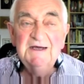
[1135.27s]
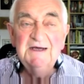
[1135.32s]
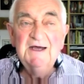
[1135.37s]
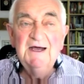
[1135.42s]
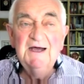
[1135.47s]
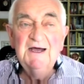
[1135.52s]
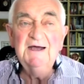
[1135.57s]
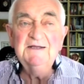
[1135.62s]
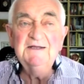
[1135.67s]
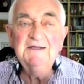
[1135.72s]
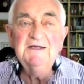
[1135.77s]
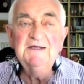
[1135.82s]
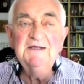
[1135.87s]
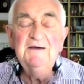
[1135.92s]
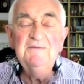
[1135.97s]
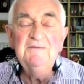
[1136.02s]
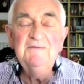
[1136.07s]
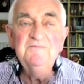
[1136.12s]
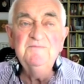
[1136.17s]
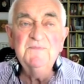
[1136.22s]

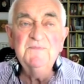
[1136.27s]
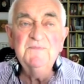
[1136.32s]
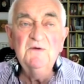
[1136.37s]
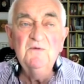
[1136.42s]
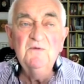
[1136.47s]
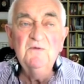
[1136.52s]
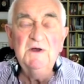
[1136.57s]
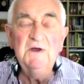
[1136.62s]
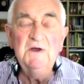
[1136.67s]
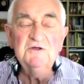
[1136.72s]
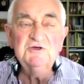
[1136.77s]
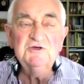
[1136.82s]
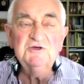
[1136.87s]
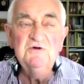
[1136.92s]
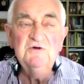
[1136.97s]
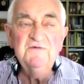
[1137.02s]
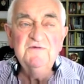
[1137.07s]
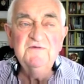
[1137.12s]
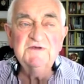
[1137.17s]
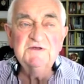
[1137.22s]
And one or two
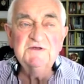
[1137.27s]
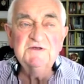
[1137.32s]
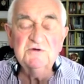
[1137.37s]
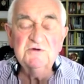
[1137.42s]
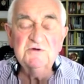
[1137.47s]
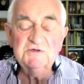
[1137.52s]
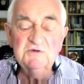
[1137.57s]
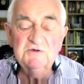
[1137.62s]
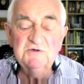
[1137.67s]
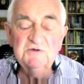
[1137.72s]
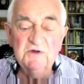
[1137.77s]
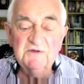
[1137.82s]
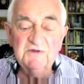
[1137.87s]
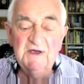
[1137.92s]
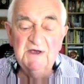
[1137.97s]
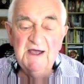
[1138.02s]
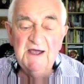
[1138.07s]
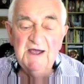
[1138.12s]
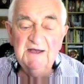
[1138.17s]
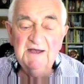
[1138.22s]
of us looked at what
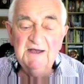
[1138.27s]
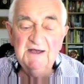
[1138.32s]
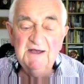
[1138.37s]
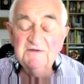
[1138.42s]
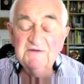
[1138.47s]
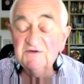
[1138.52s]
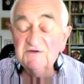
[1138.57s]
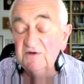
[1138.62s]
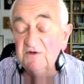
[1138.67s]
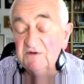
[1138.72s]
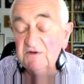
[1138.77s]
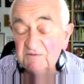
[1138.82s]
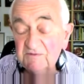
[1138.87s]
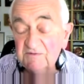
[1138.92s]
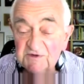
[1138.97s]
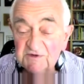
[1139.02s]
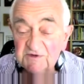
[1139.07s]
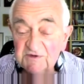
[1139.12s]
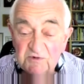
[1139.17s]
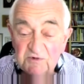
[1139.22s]
they had and saw that it
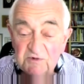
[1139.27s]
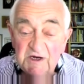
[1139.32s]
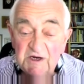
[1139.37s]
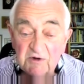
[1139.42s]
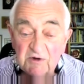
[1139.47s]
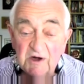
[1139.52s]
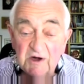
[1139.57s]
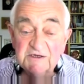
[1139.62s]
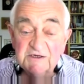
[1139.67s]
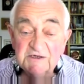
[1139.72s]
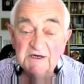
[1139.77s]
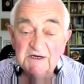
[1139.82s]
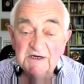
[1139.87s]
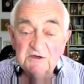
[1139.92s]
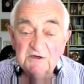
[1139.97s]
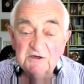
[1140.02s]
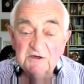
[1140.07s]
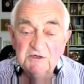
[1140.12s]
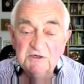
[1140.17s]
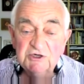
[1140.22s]
was a really great
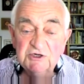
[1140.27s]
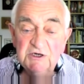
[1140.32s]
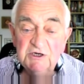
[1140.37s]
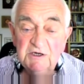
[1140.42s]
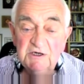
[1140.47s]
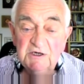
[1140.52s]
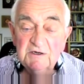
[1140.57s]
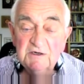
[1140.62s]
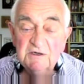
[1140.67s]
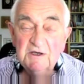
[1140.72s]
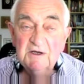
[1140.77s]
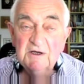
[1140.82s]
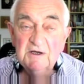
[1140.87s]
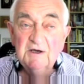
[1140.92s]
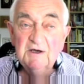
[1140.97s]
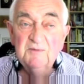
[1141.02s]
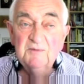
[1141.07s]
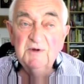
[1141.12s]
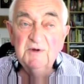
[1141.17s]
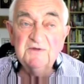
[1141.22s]
technology,
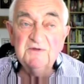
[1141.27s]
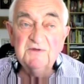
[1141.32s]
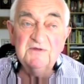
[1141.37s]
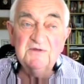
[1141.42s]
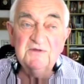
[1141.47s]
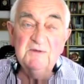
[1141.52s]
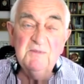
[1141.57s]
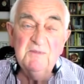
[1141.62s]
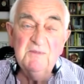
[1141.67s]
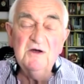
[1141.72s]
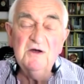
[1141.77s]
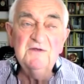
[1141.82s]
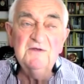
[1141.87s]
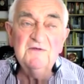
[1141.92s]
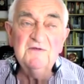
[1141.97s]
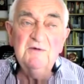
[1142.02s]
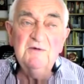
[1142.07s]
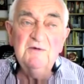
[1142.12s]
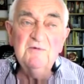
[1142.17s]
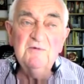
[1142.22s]
but that the market
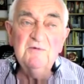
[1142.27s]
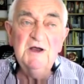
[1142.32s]
they were